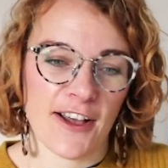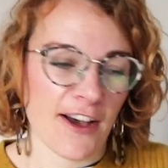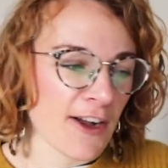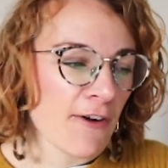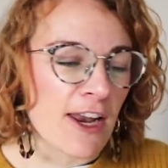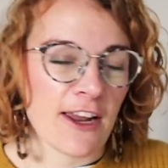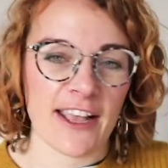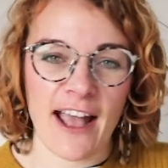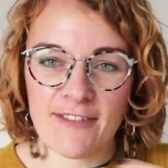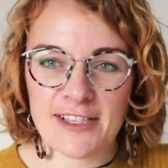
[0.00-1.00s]
I quite
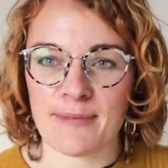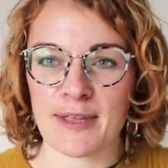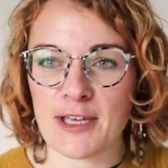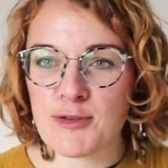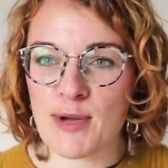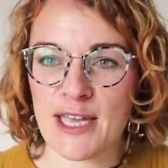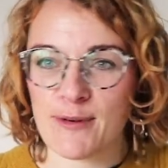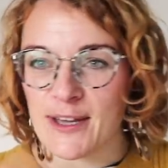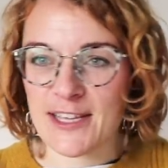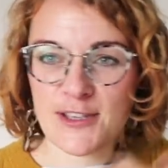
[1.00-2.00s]
like having something each
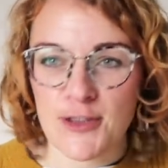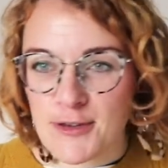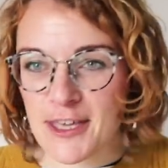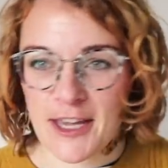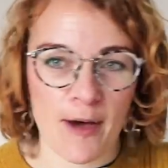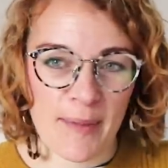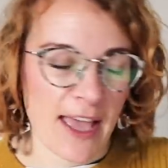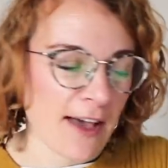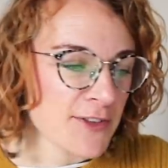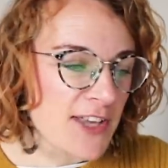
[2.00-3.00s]
week where there's a new thing coming
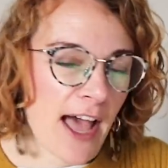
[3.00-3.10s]
out.